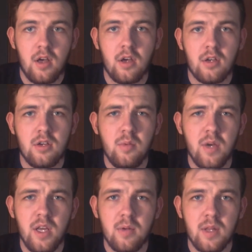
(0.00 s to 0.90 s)
A good
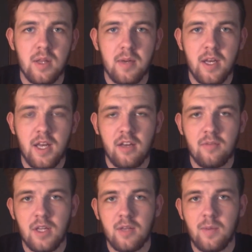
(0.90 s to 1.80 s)
way to eliminate negative
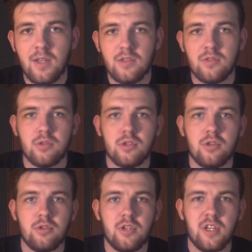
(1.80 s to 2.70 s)
mental models is to
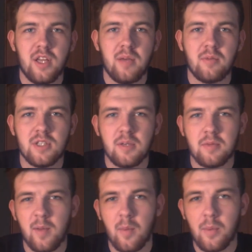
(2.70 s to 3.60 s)
associate them with some
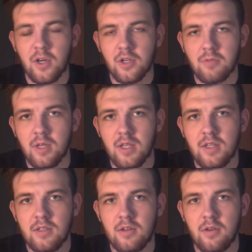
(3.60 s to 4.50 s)
type of punishment.
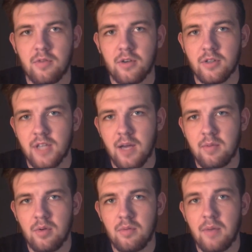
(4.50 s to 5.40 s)
So, for
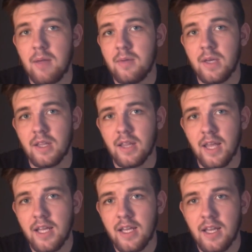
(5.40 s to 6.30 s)
example, my being
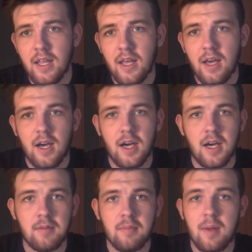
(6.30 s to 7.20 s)
late,
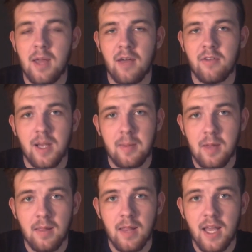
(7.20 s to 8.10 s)
maybe every time
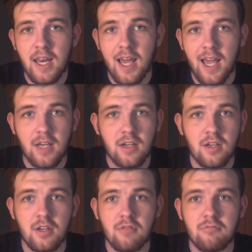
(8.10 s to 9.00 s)
I'm late, I
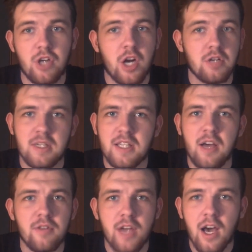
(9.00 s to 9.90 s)
could charge
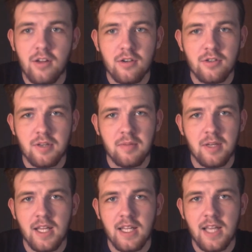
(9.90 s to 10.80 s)
myself $1 or something
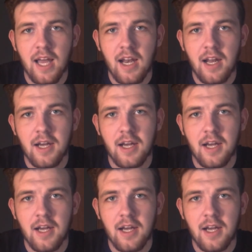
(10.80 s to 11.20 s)
like that.